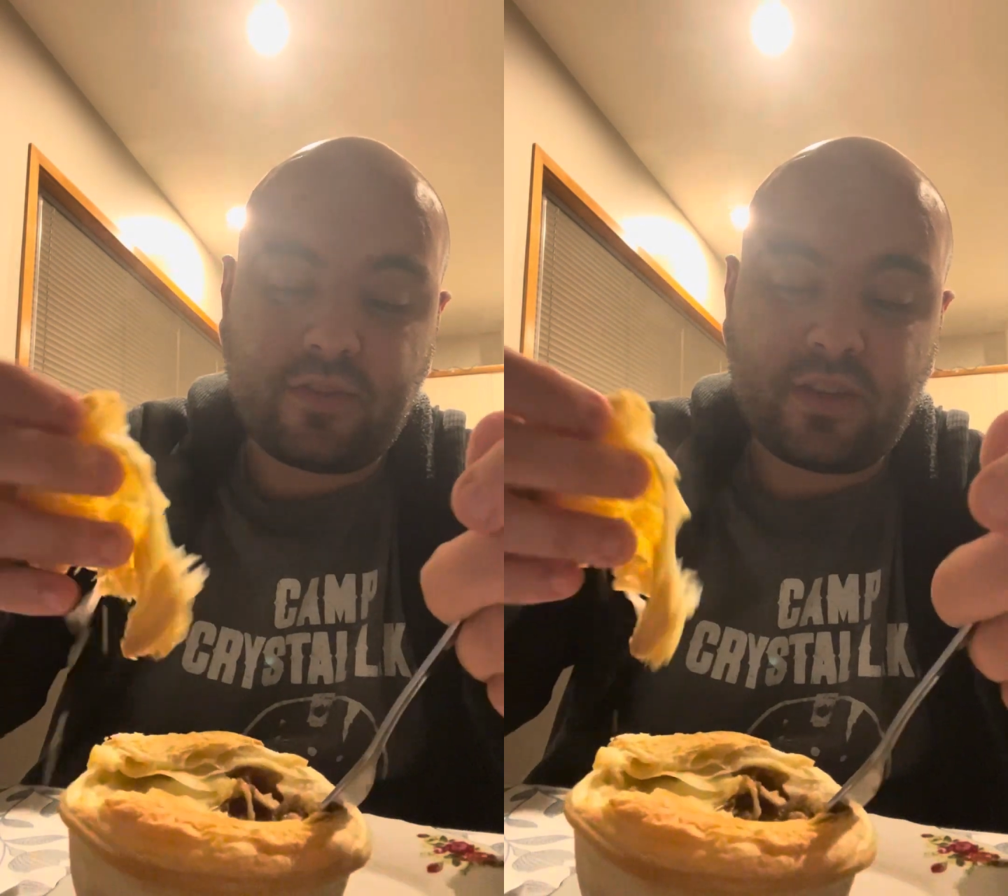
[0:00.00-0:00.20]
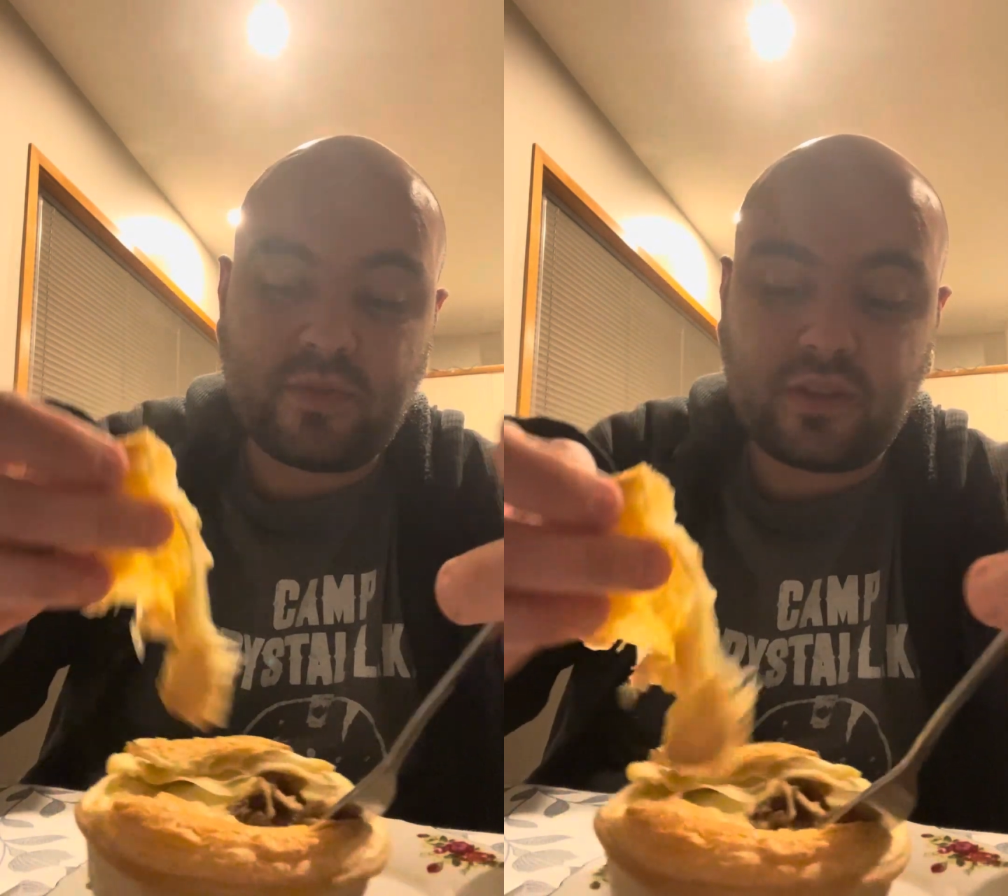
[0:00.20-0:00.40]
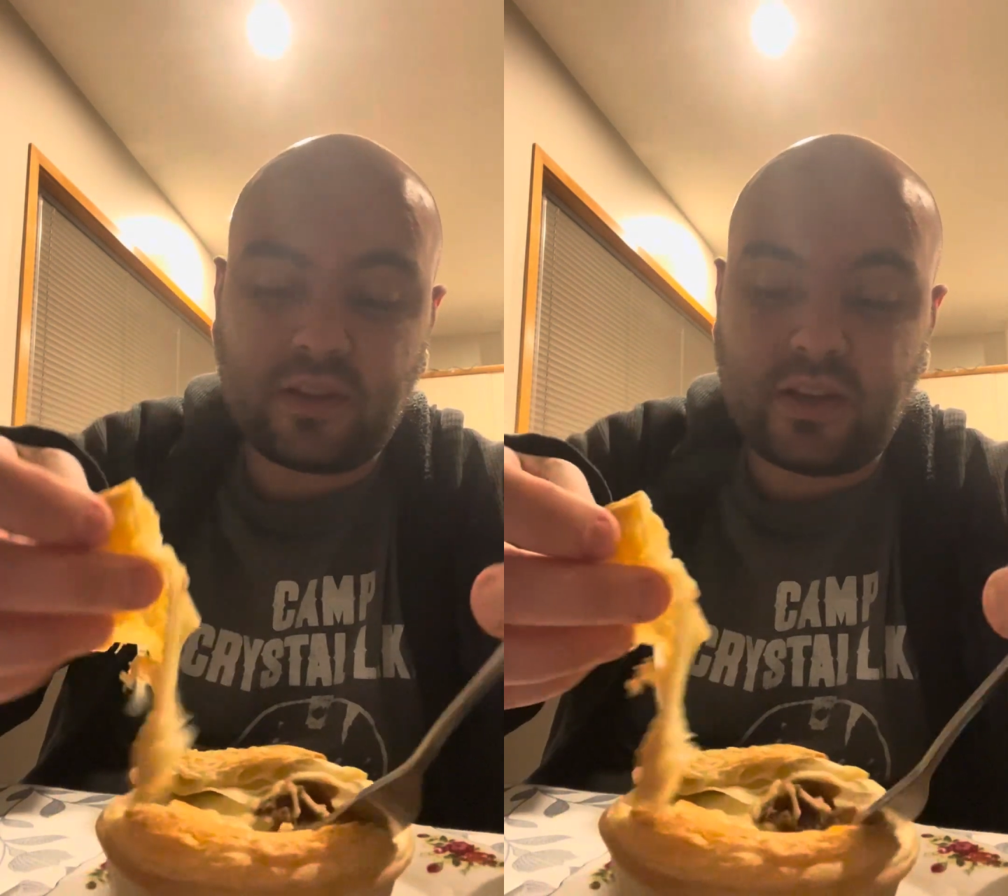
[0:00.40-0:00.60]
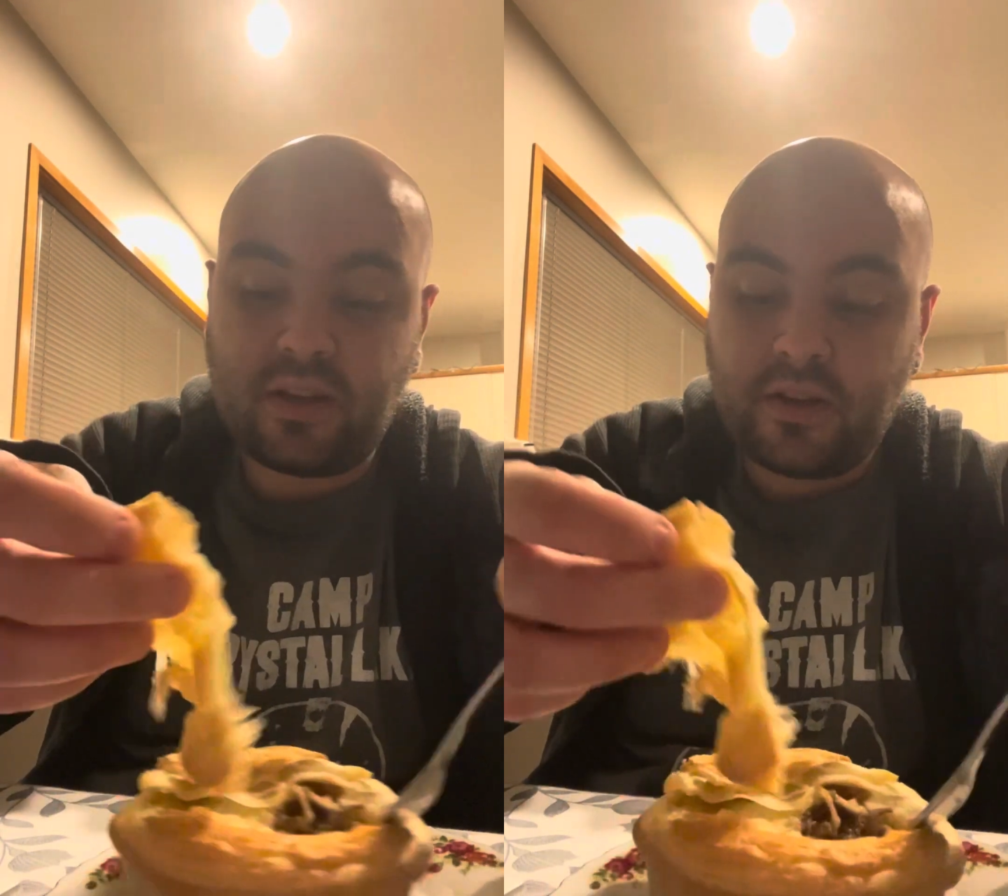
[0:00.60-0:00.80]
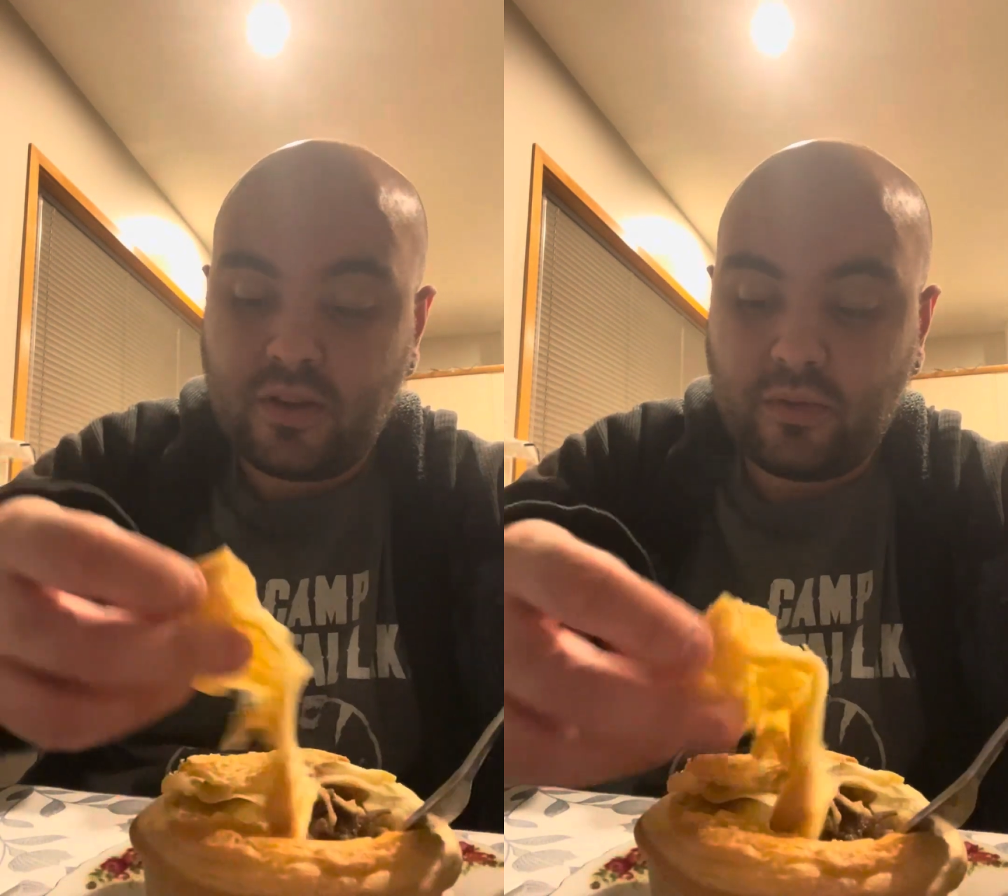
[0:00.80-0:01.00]
Typically,
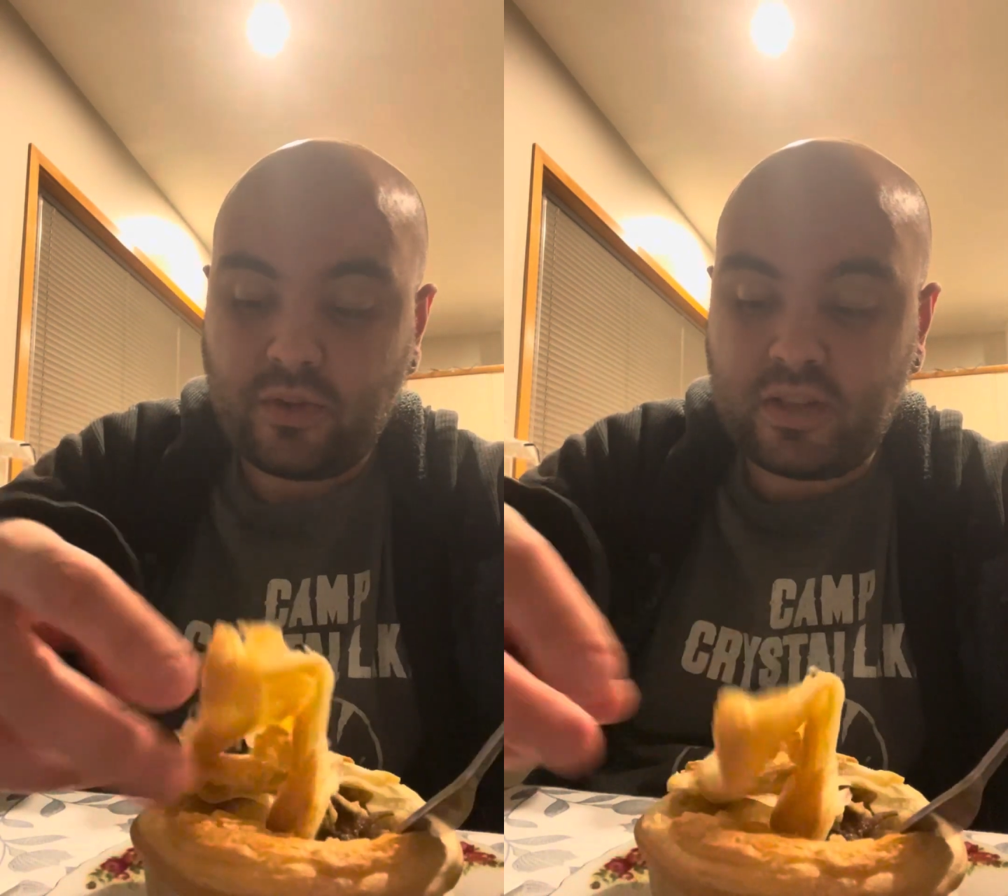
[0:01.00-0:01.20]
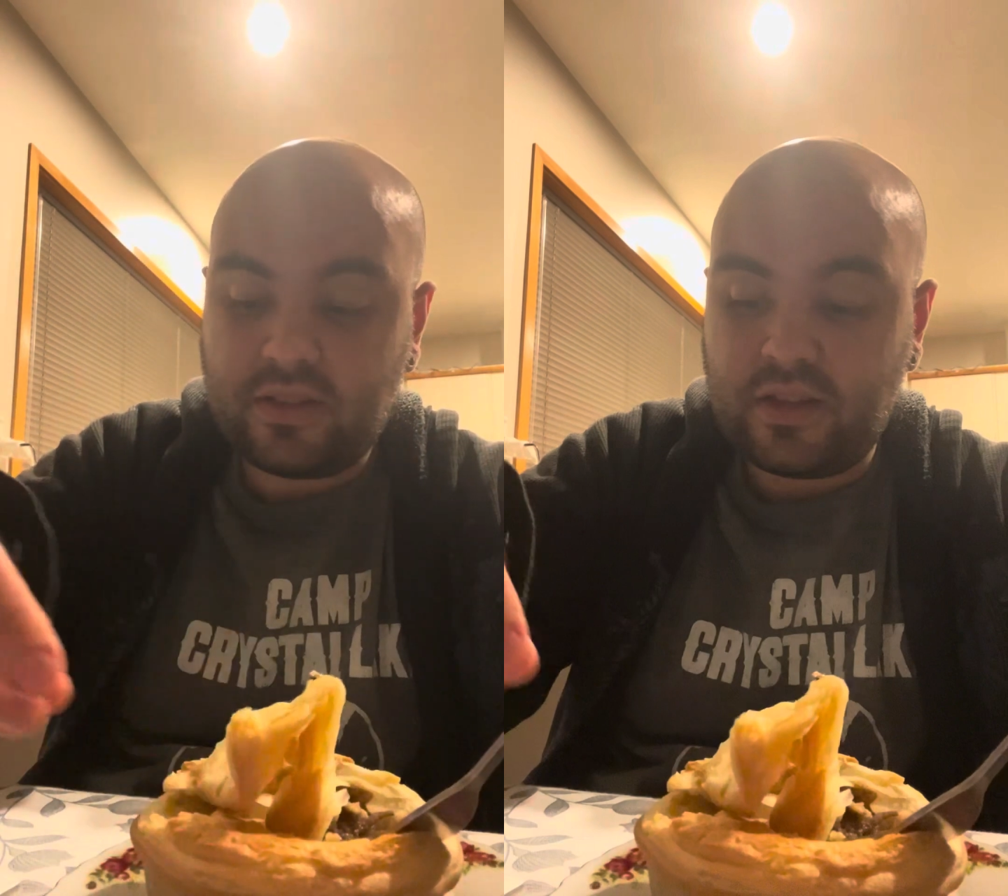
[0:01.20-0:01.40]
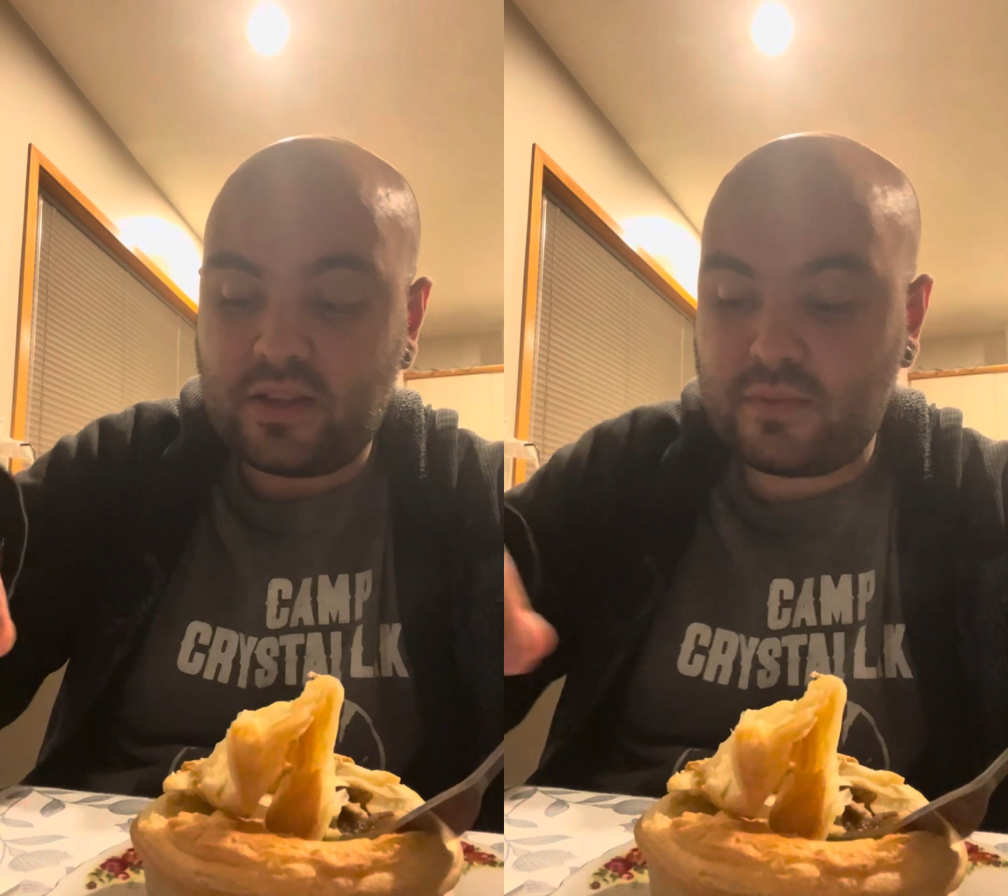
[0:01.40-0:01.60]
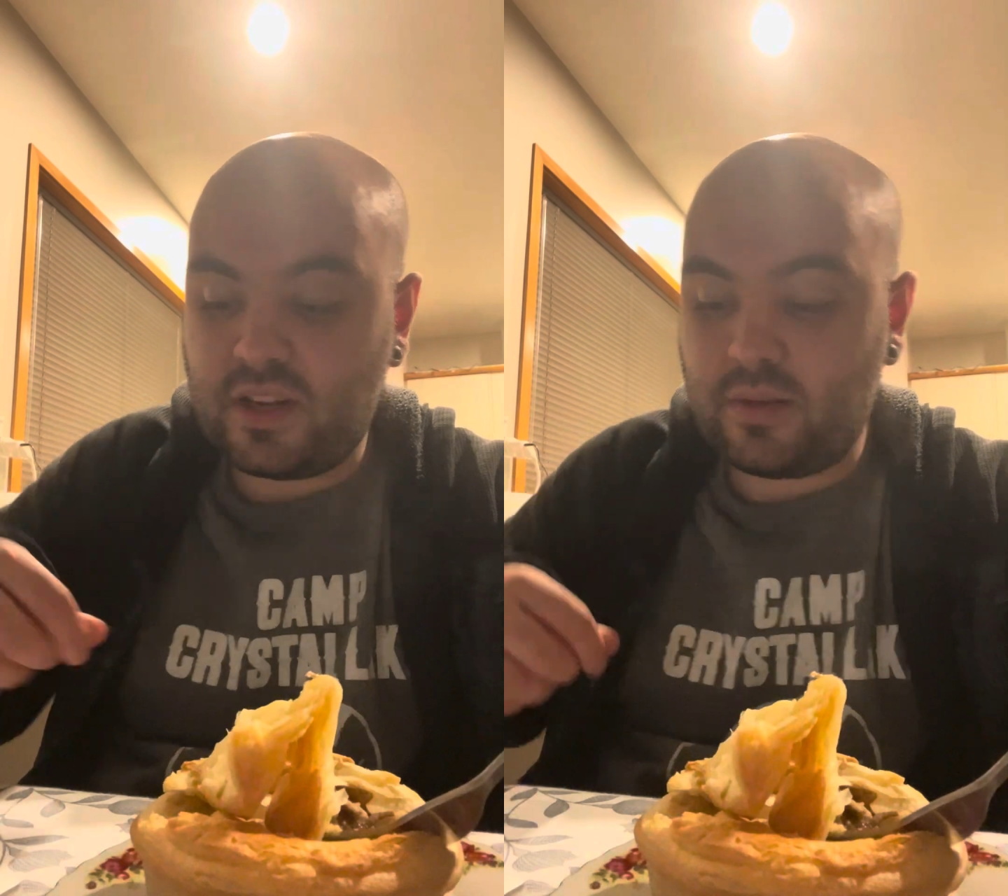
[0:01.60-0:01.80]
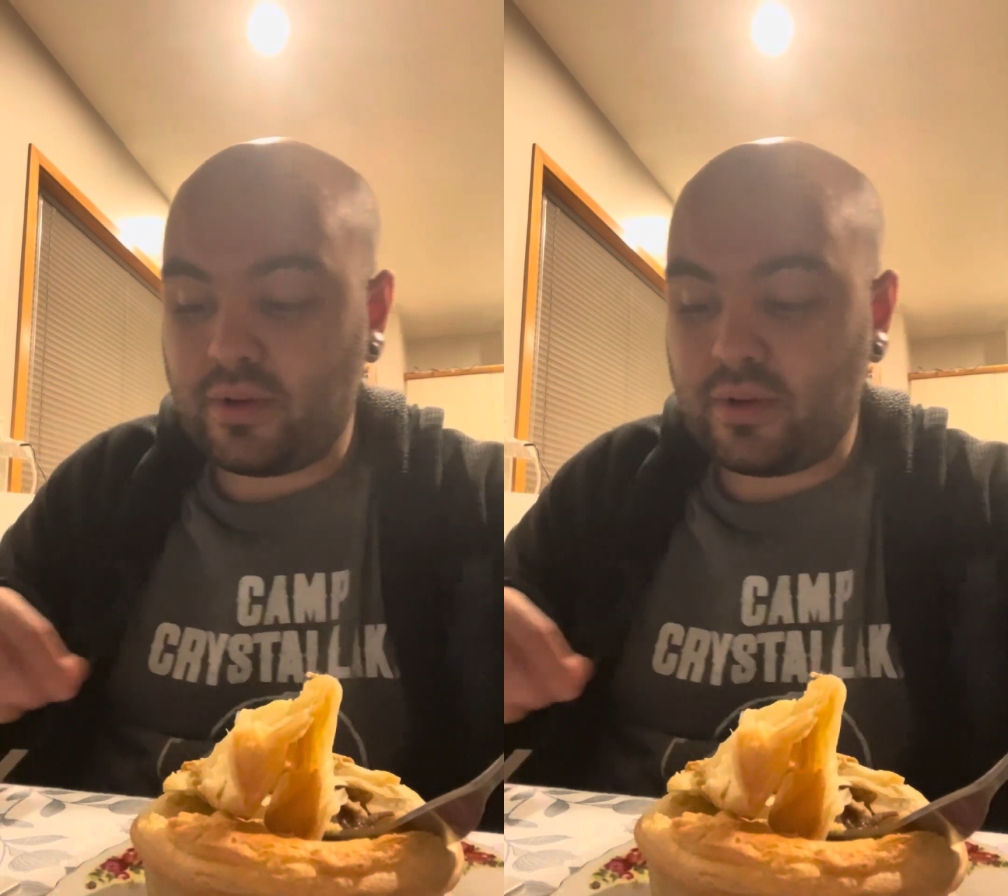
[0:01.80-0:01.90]
when I see these mini